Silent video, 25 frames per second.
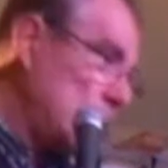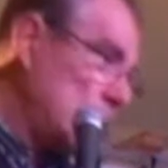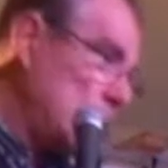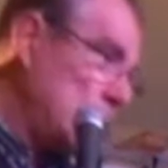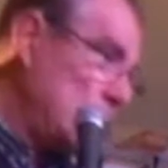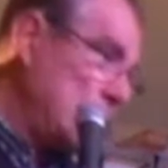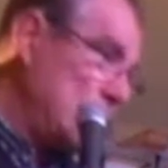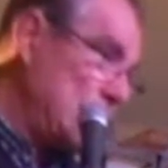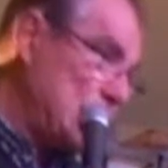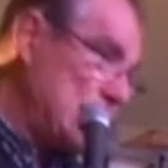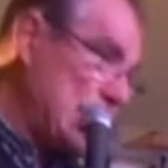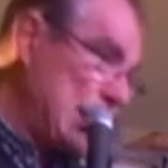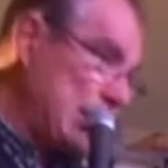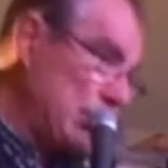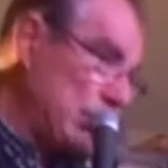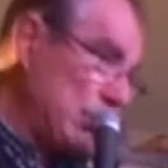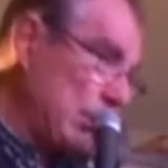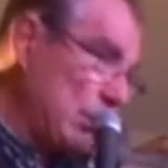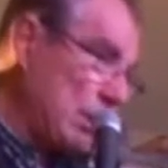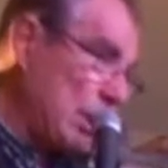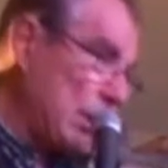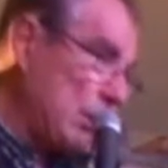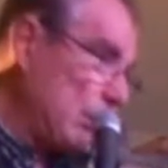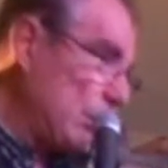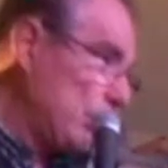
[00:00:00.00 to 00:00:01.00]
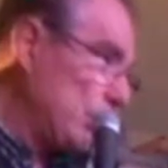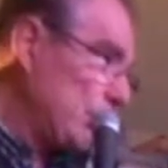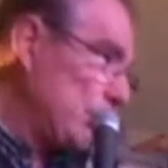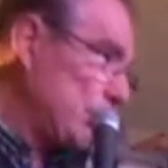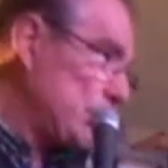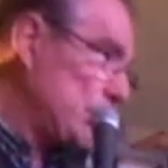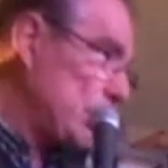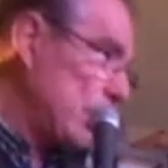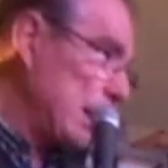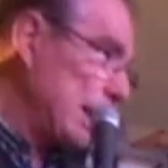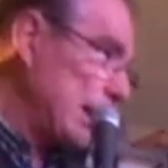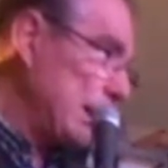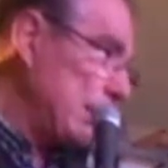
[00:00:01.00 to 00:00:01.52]
in general, I'll
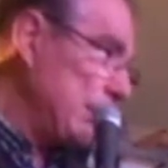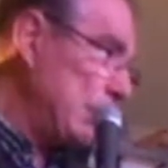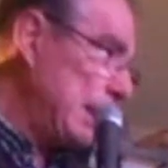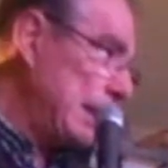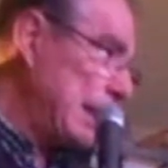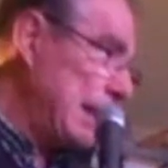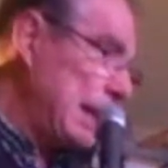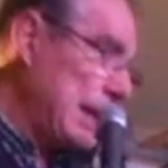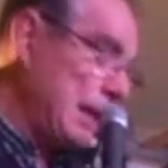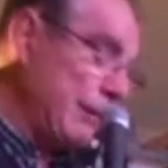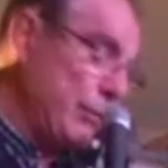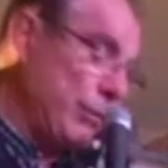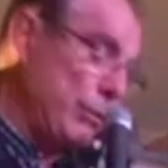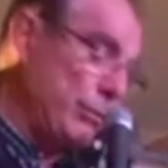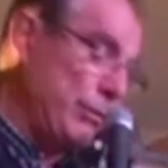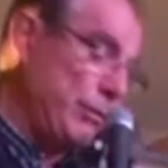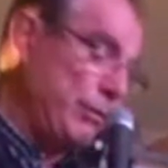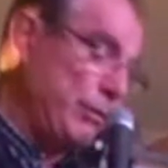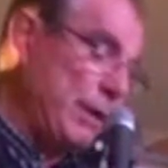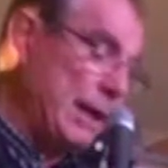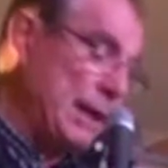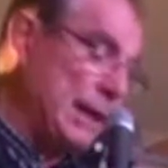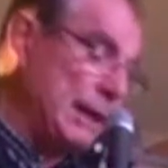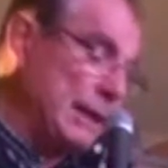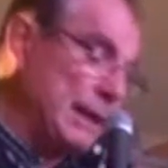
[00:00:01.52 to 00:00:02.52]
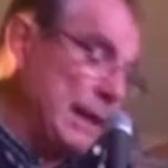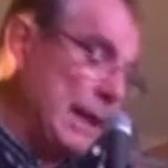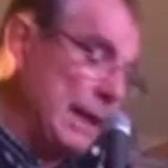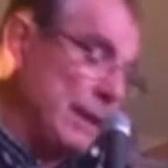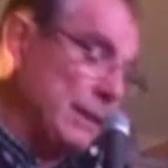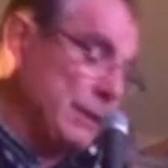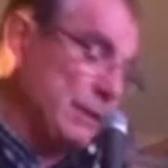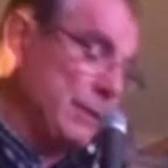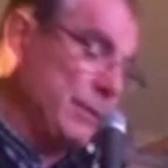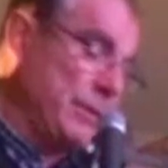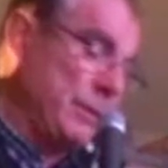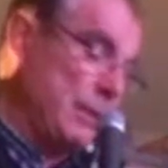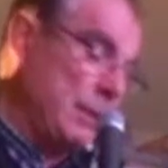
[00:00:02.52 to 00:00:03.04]
try and get the money out of you. Failing
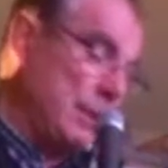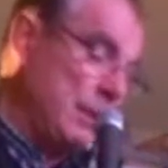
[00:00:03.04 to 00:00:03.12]
that,